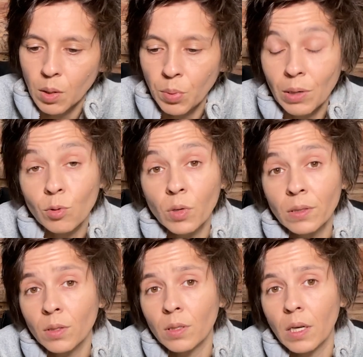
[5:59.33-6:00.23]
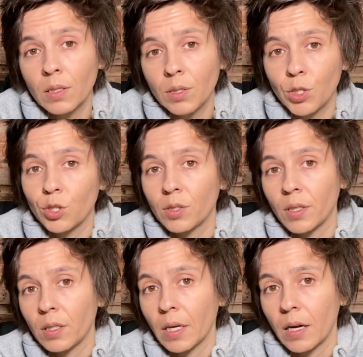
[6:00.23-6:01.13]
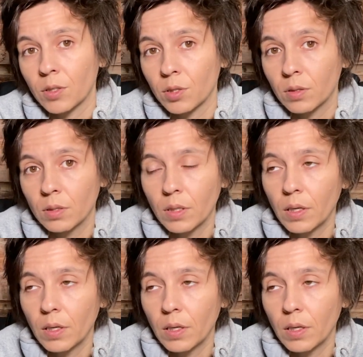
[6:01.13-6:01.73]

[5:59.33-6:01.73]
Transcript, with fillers: whether or not you should take action.